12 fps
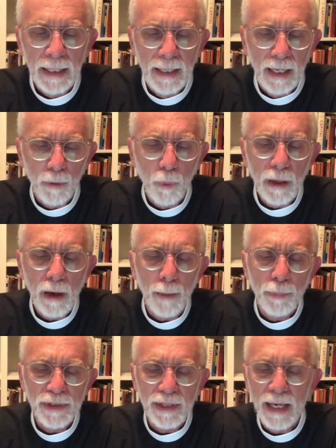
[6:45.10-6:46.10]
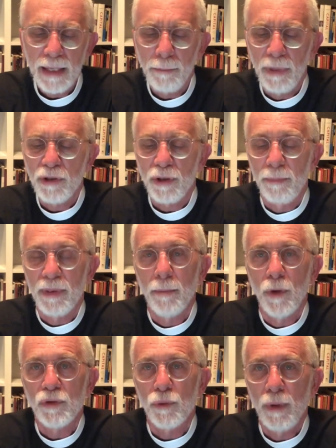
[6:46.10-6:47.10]
and where our presiding bishop, the
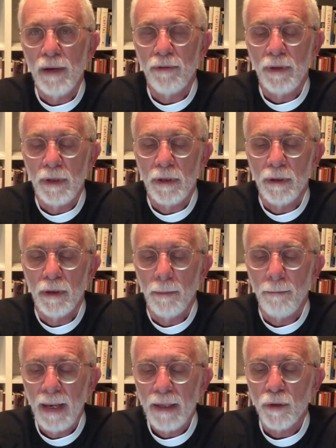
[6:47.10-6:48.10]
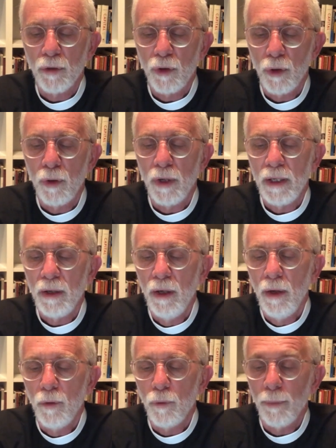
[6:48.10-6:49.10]
Most Reverend Michael Curry,
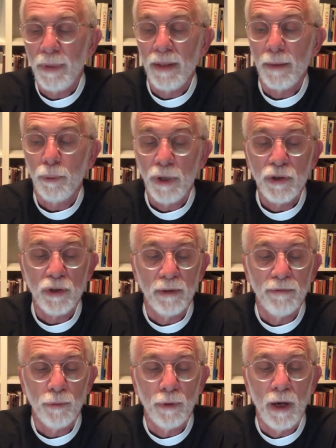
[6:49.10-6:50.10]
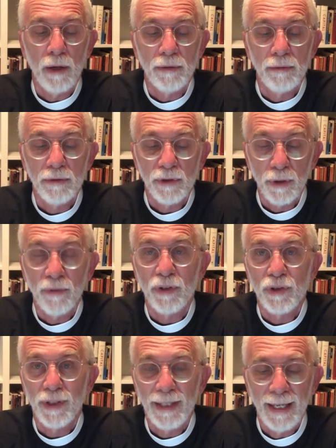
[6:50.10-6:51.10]
will be the preacher for our
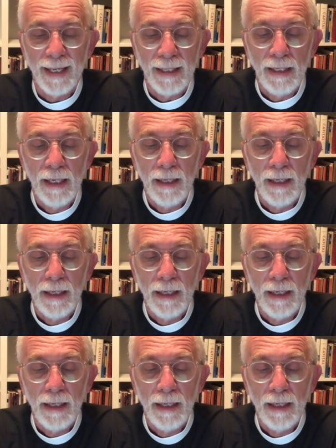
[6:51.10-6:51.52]
service today,